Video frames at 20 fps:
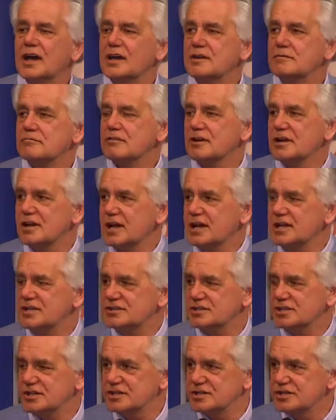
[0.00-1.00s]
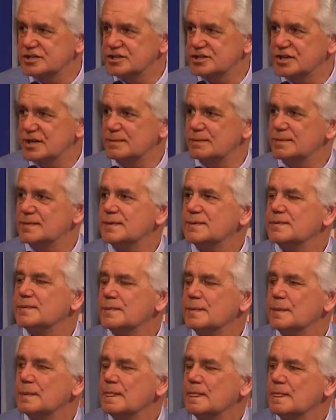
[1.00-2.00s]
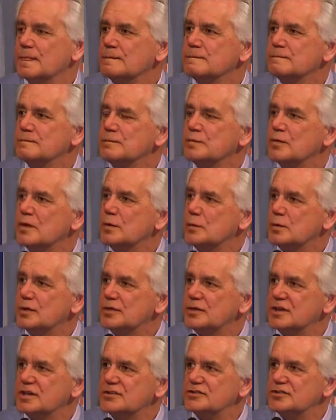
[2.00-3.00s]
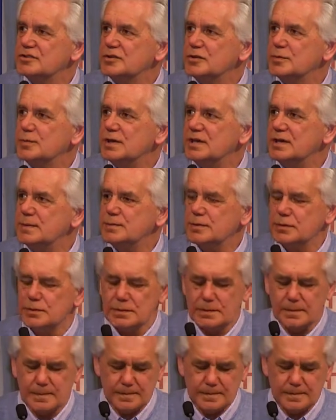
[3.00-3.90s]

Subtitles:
a relationship with these new people.